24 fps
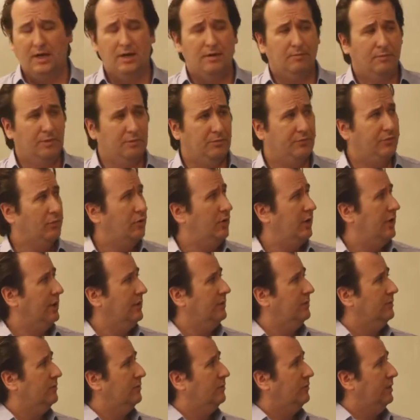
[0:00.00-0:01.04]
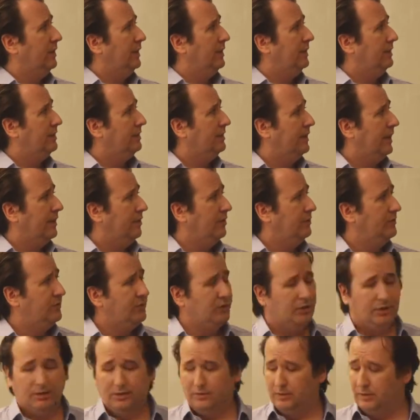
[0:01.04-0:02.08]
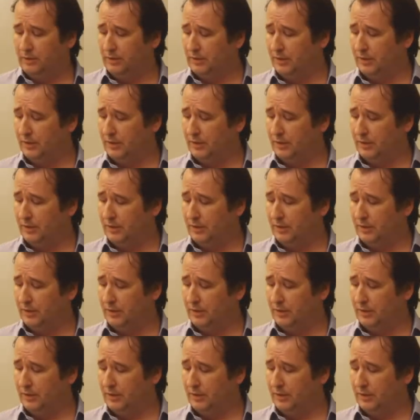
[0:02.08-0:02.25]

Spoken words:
But before I really get on to